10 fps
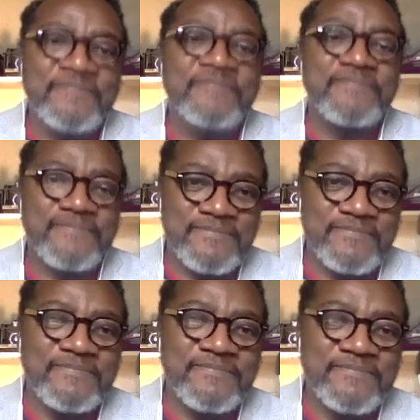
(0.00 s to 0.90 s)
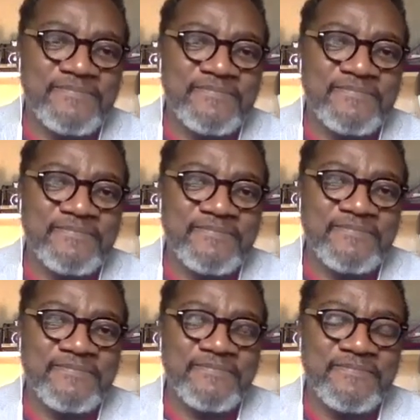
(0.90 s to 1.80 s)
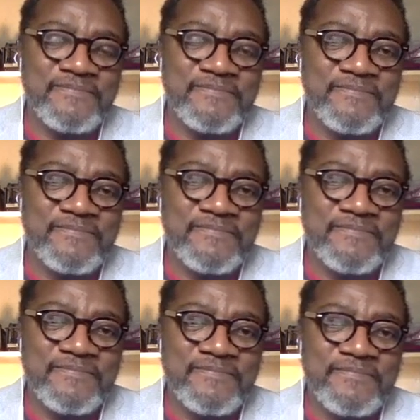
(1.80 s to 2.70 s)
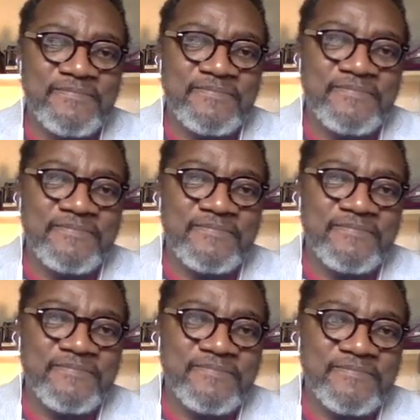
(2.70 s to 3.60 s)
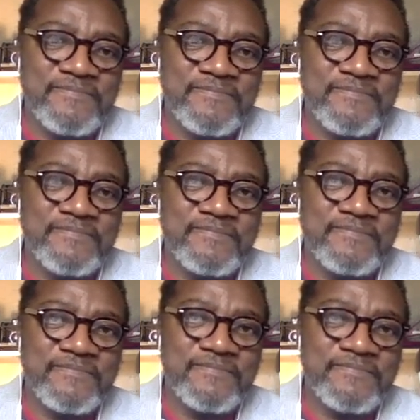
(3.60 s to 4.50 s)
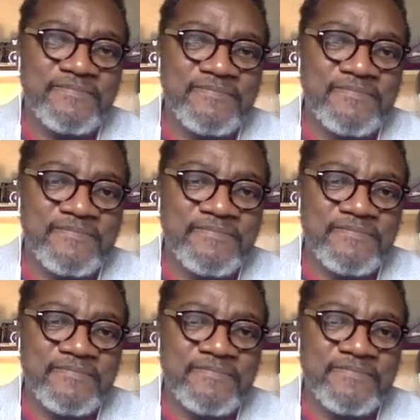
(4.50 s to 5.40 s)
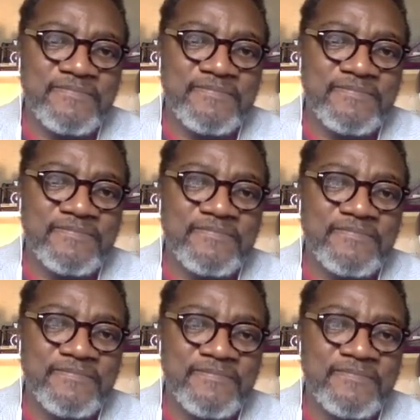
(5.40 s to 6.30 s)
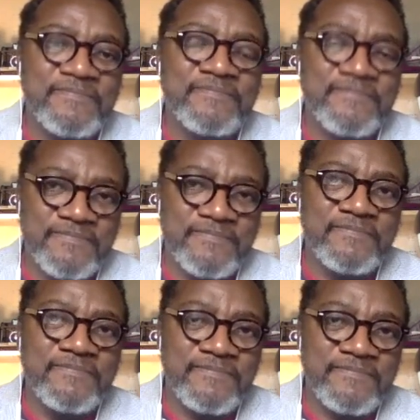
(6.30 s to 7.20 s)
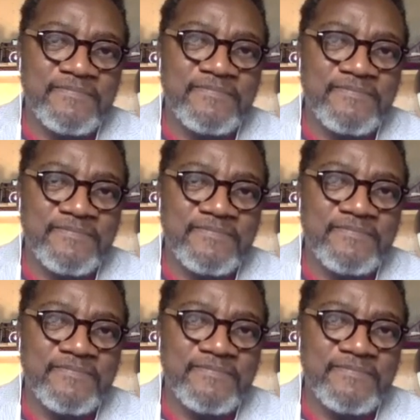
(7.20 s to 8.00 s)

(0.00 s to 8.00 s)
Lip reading: [no speech]